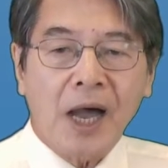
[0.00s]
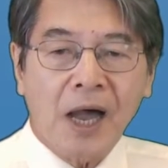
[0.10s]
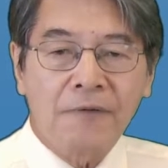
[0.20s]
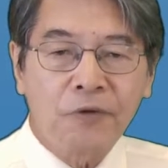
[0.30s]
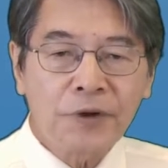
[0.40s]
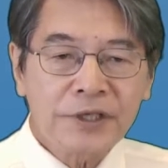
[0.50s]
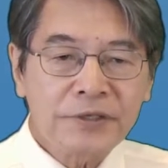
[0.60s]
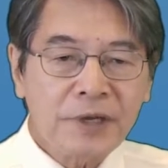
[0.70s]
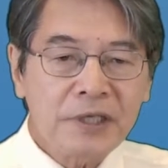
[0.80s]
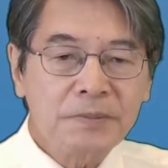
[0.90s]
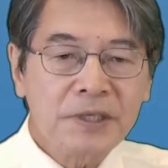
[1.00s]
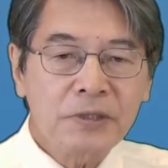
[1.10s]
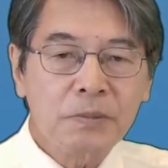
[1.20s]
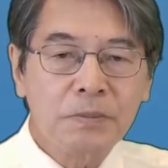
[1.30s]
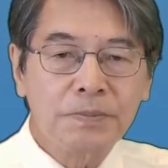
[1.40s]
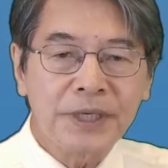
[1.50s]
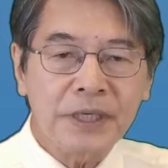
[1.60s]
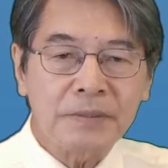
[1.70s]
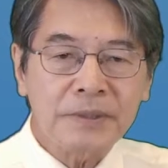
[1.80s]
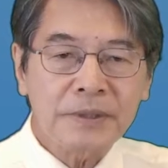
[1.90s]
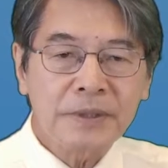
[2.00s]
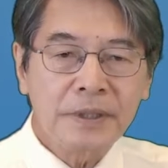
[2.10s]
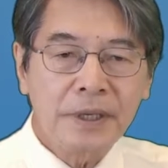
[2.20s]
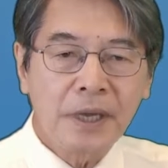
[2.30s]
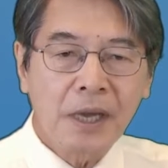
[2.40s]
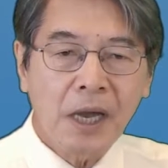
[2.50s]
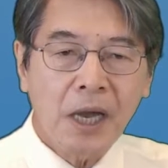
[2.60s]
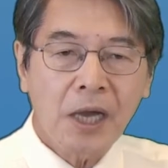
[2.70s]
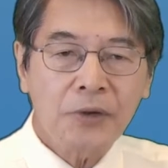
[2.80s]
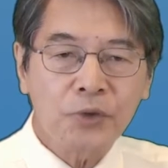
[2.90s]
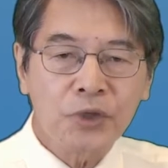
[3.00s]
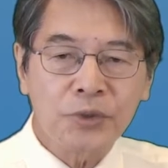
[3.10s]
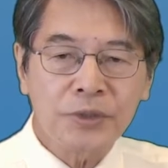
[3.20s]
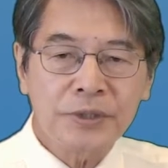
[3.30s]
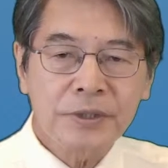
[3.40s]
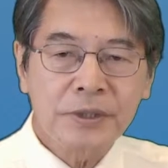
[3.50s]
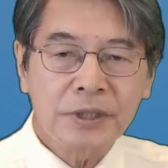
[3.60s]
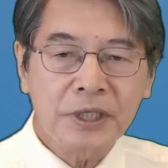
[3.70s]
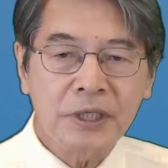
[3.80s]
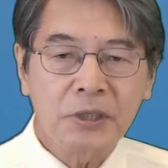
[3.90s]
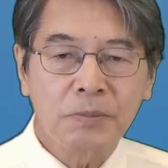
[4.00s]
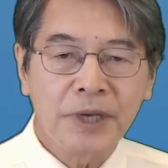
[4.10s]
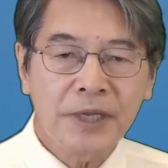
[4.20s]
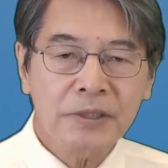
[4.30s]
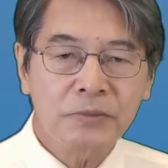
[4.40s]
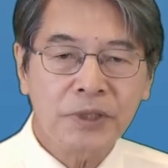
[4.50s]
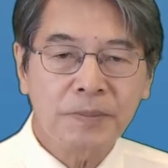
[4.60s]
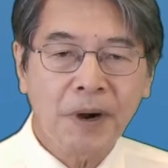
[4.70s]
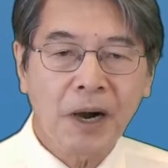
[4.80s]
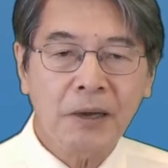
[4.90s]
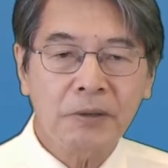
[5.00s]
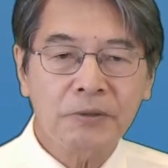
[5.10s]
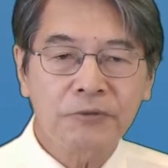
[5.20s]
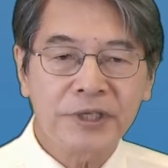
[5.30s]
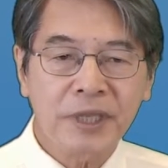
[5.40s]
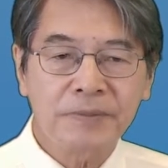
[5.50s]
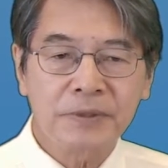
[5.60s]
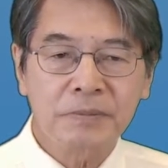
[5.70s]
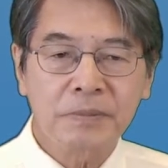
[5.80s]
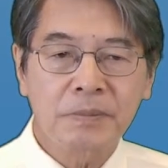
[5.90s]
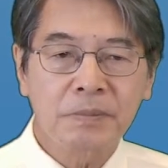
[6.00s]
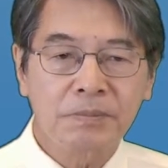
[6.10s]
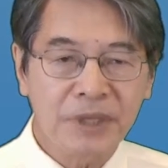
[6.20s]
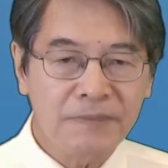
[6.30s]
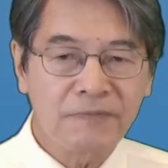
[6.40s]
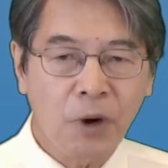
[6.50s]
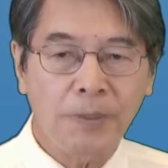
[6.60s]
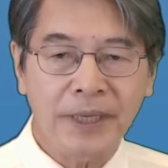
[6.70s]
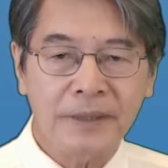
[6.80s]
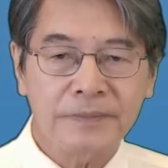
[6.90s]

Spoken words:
unfocused transmission beams are used in combination with parallel reception beamforming.